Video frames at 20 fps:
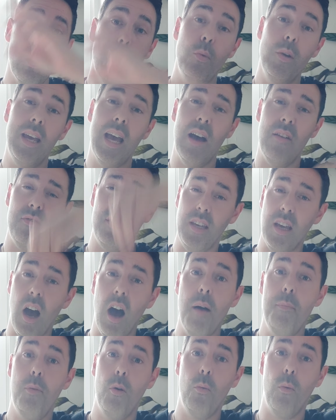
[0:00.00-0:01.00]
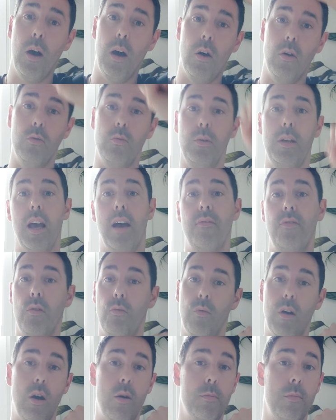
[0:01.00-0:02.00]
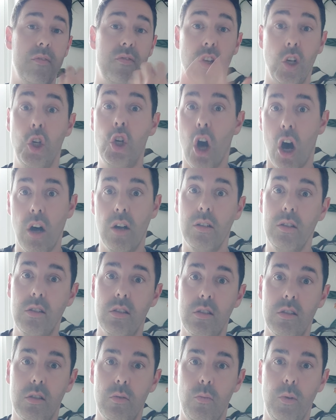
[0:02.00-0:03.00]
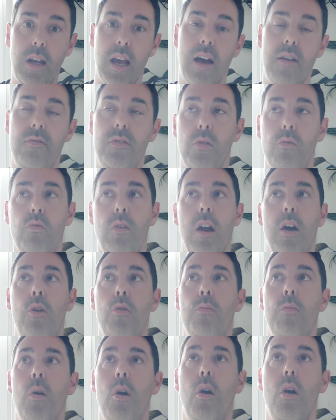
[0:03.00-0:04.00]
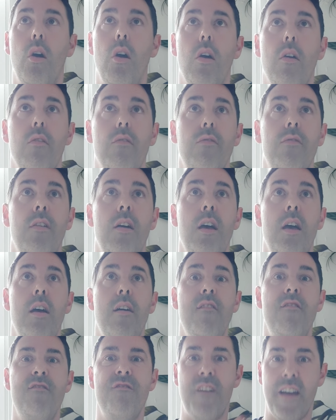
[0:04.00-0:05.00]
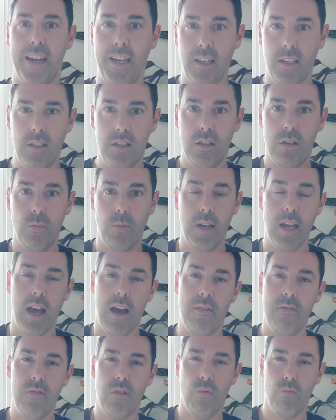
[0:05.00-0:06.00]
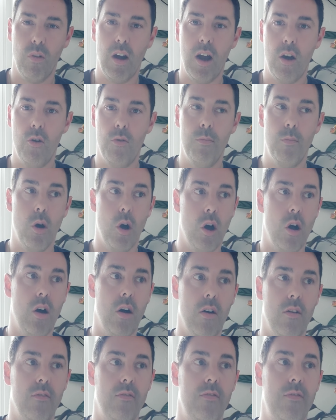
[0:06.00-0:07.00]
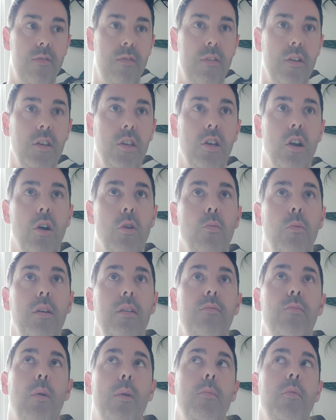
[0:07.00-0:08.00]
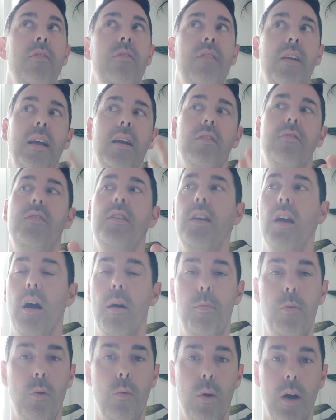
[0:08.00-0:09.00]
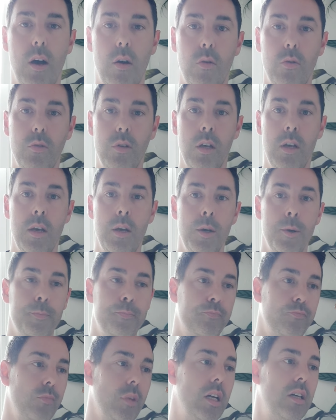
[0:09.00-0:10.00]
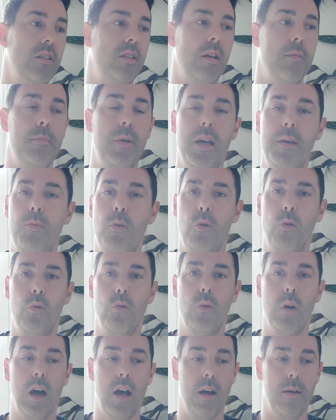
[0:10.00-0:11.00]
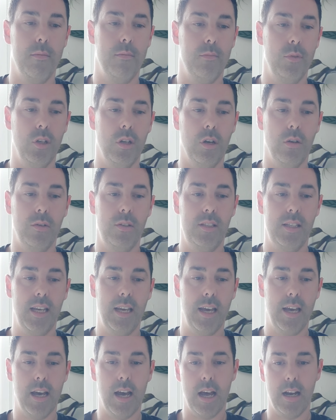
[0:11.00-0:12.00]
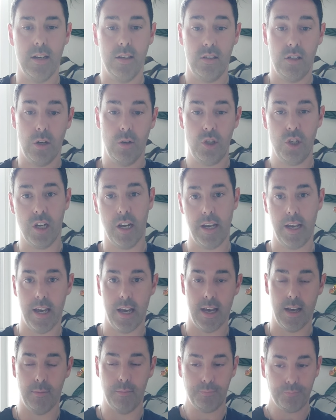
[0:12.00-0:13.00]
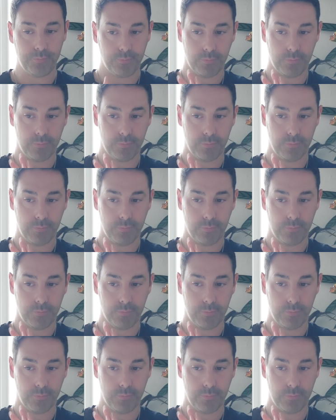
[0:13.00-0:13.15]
we have the upper world, we have the realm of the gods, we have the realm of fate, we have the realm of, when we think of the upper world, some people, see it and associate it